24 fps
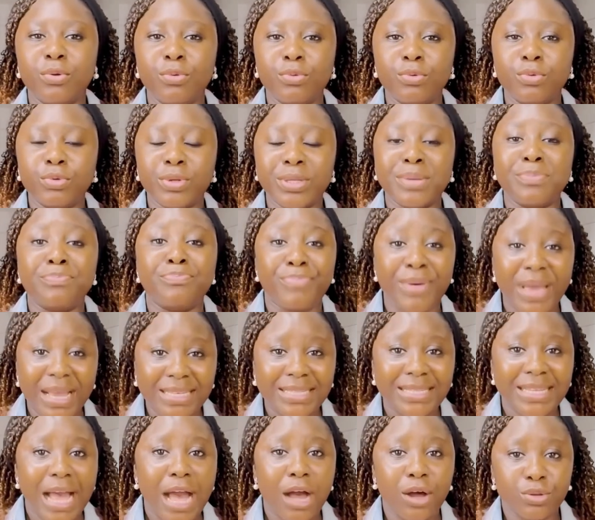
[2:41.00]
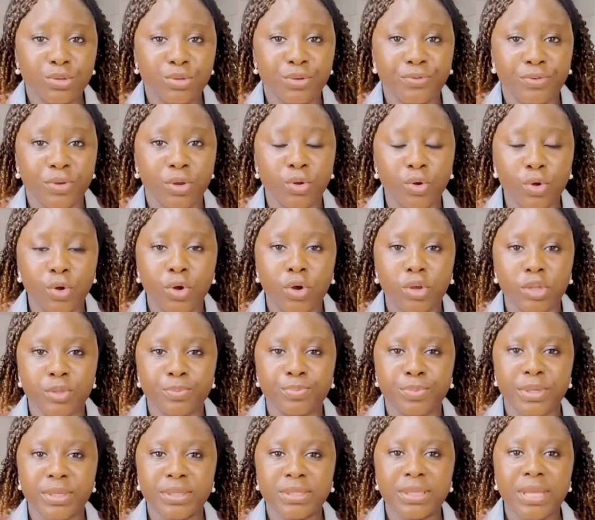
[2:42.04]
the best out of your
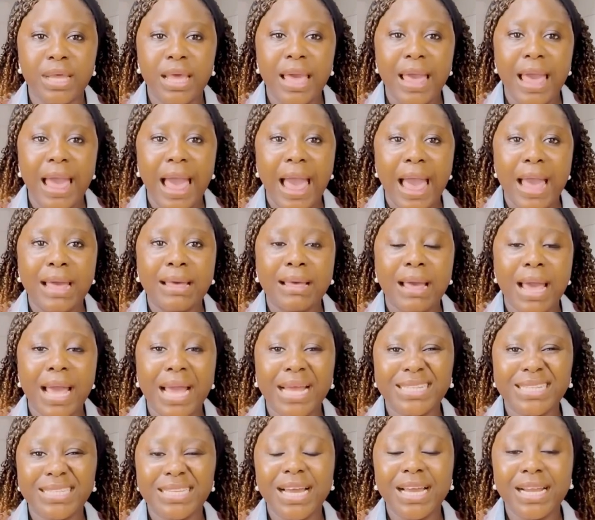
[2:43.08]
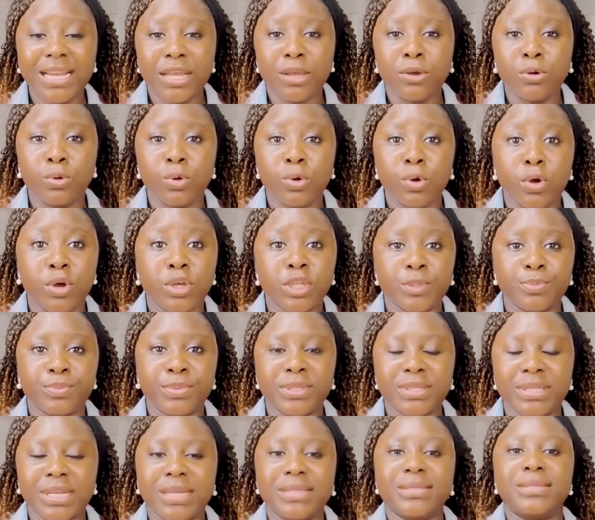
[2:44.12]
locust beans. I tag locust
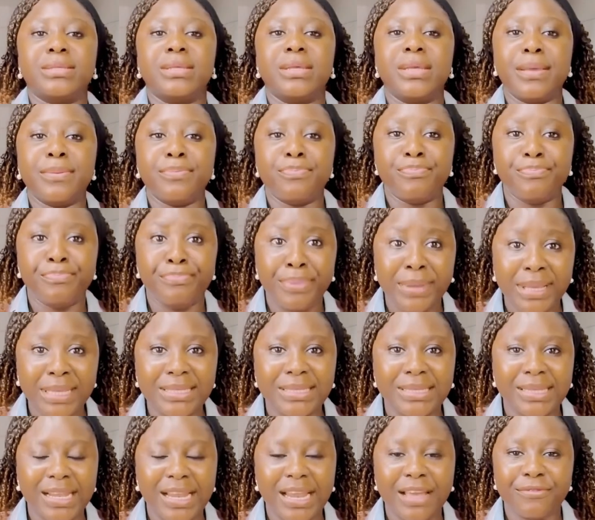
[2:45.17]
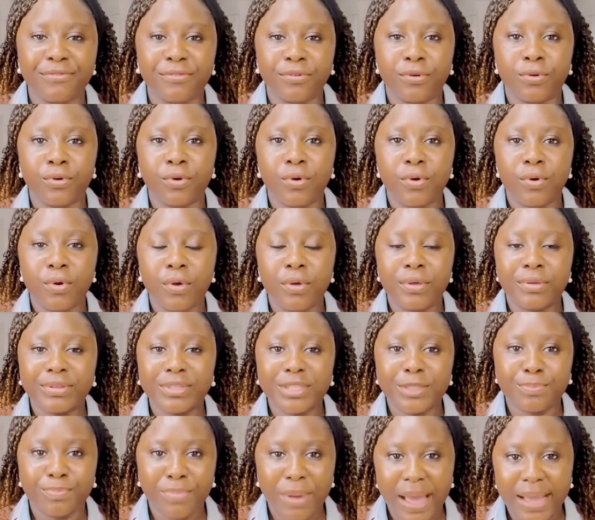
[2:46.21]
beans as a base level
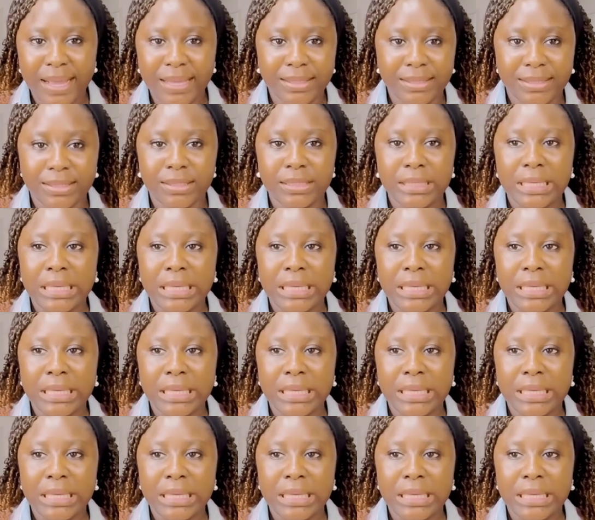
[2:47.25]
spice.